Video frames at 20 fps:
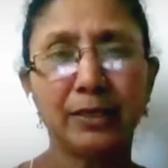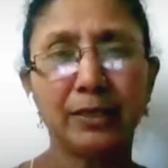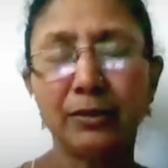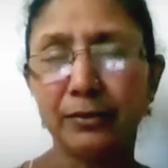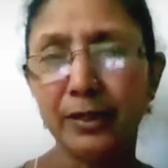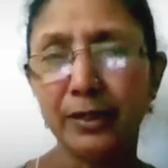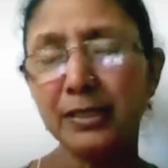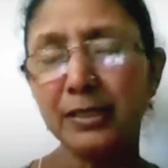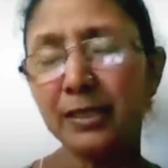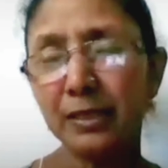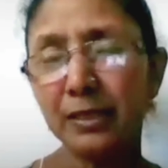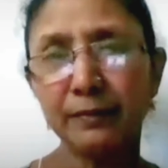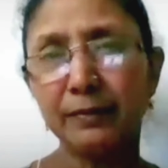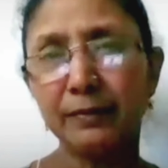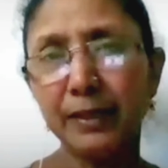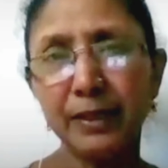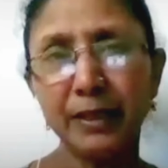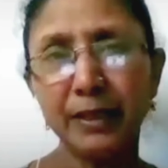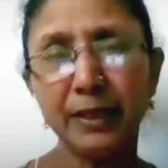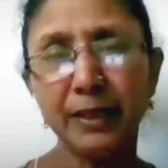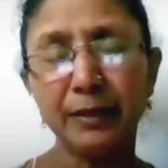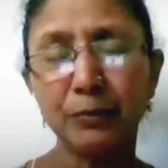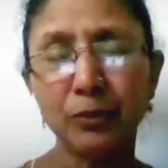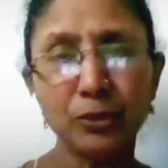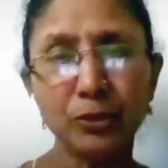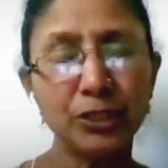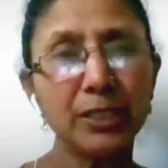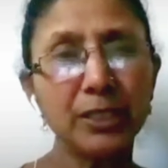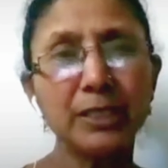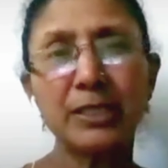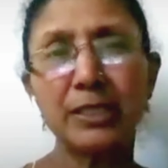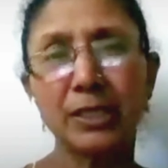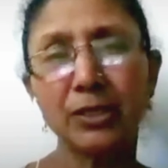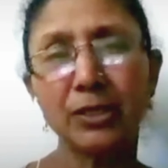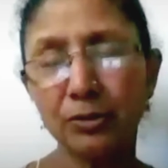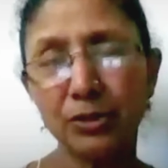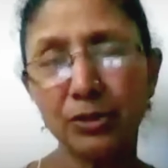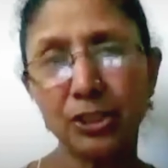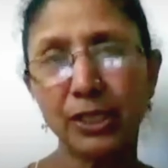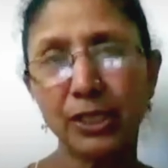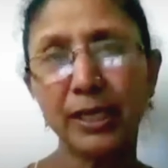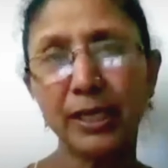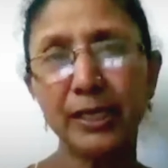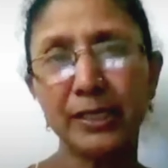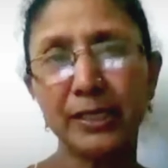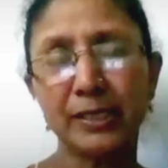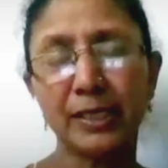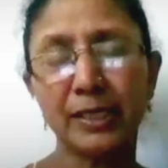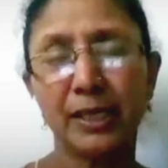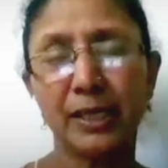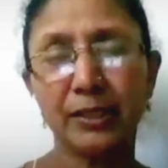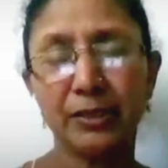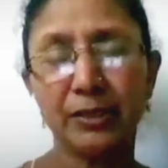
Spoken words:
You're raising a very emotionally secure child.